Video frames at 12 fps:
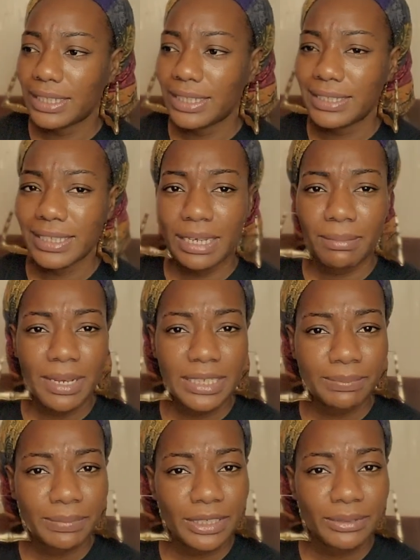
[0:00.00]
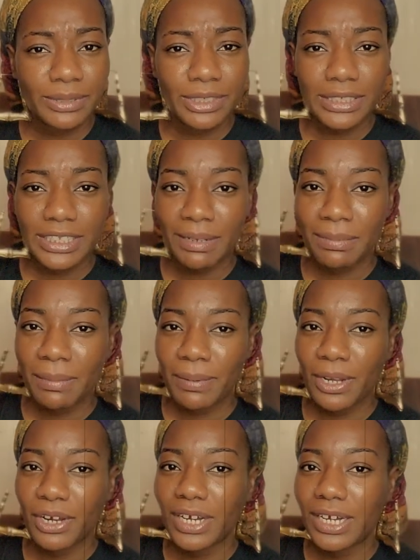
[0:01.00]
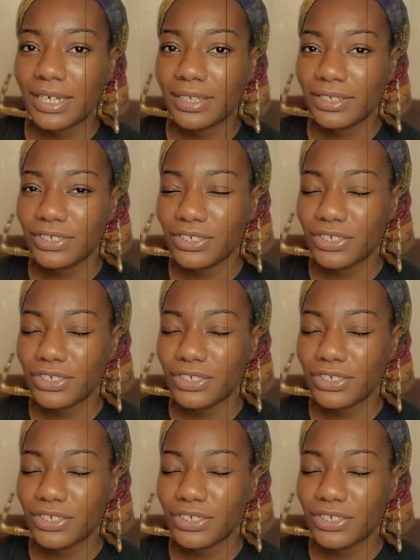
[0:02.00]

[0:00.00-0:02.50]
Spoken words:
It's like my spirit was just like, baby girl, hush.